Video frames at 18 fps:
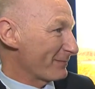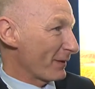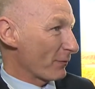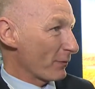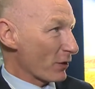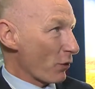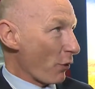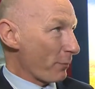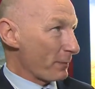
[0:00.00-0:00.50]
but
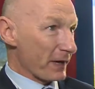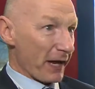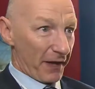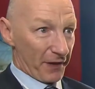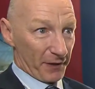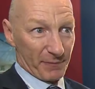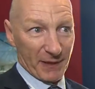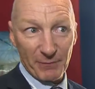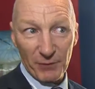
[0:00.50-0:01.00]
we're hoping that
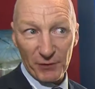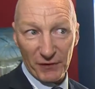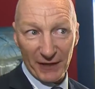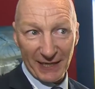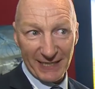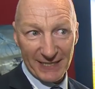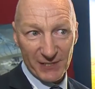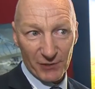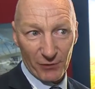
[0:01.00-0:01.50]
other people
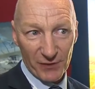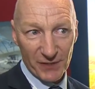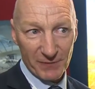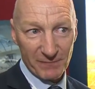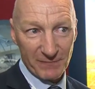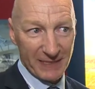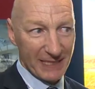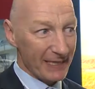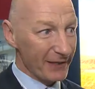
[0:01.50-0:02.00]
think it's
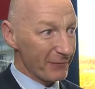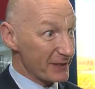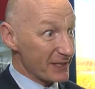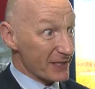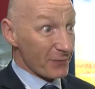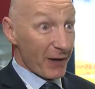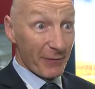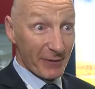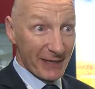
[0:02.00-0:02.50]
awesome, which
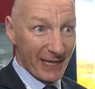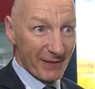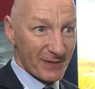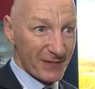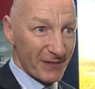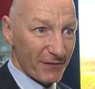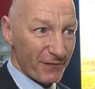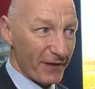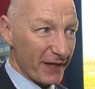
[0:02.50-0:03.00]
is why we came
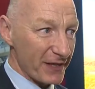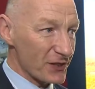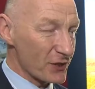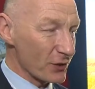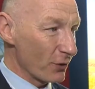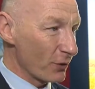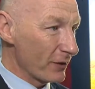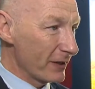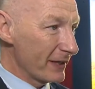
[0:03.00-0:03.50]
to the FIT
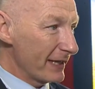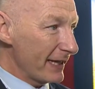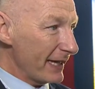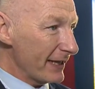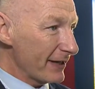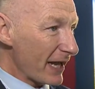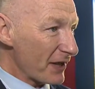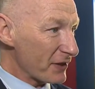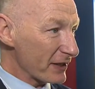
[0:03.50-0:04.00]
show.
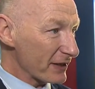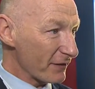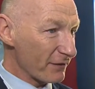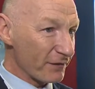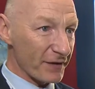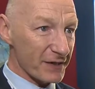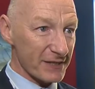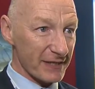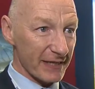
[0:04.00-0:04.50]
You know, I think the
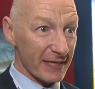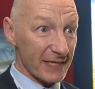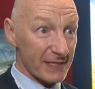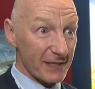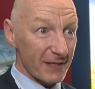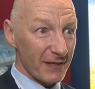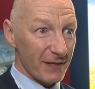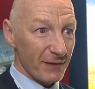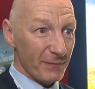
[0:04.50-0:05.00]
first thing
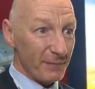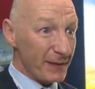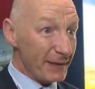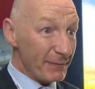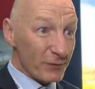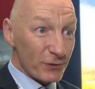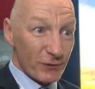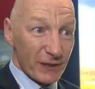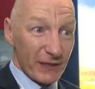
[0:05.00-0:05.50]
is
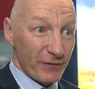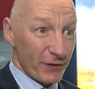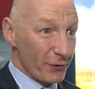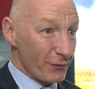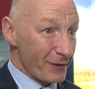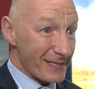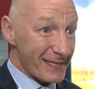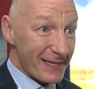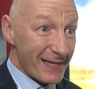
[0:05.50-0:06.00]
people don't even
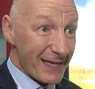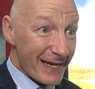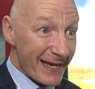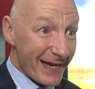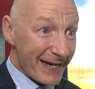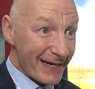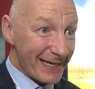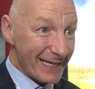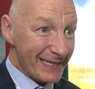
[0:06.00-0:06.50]
know it's
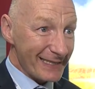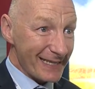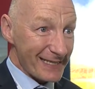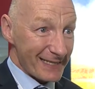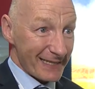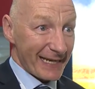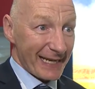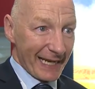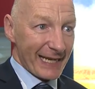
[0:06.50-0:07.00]
there. It does
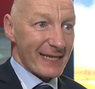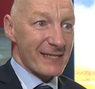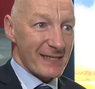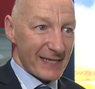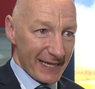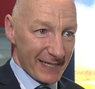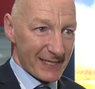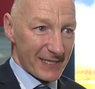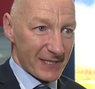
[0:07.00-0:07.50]
that it
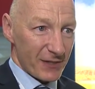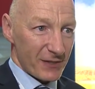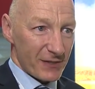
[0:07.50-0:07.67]
exists. You